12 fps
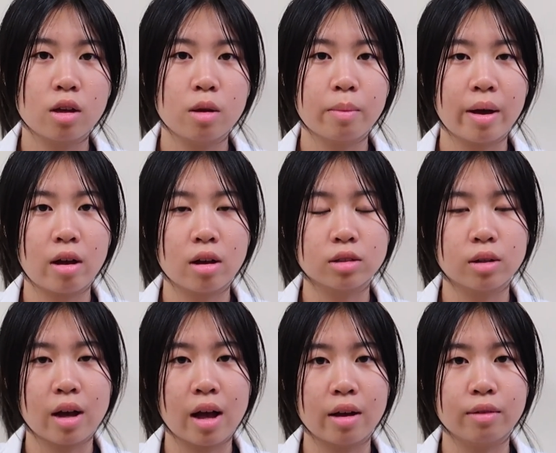You might also
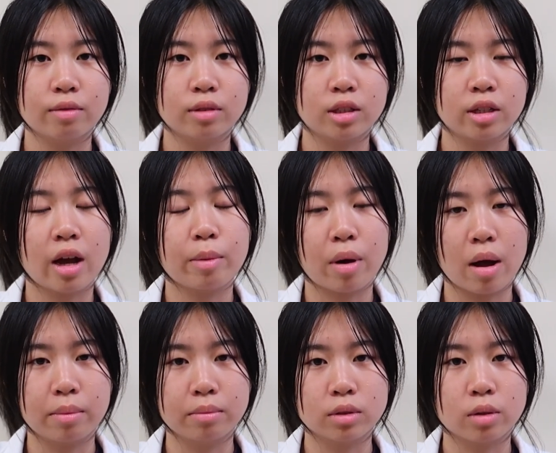have GI
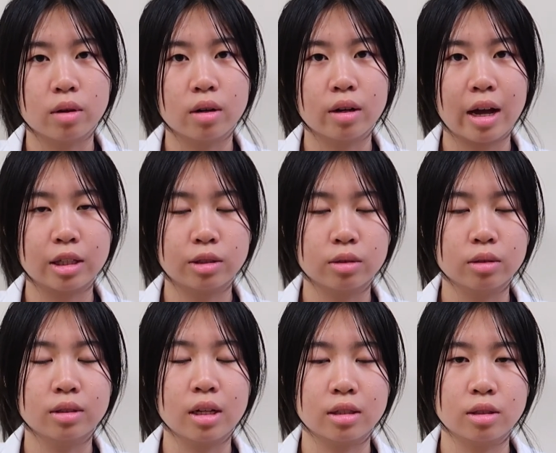problems or
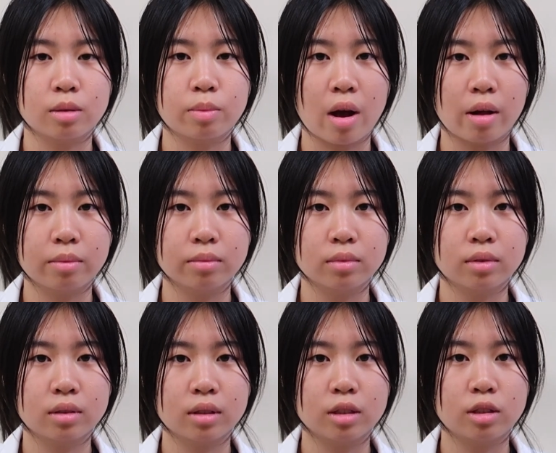gastrointestinal problems
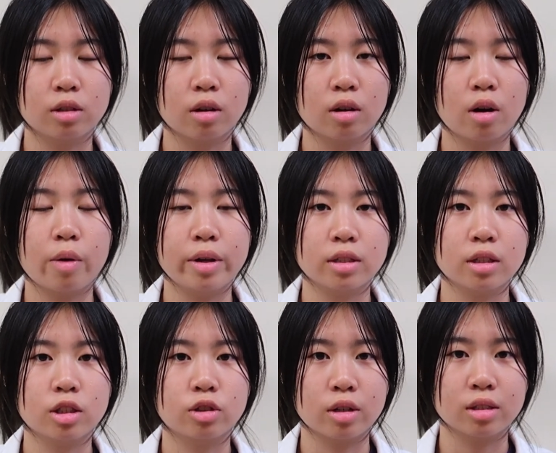since you're always in
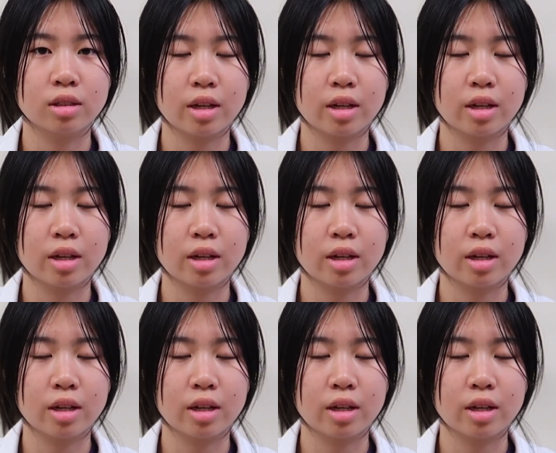a stressed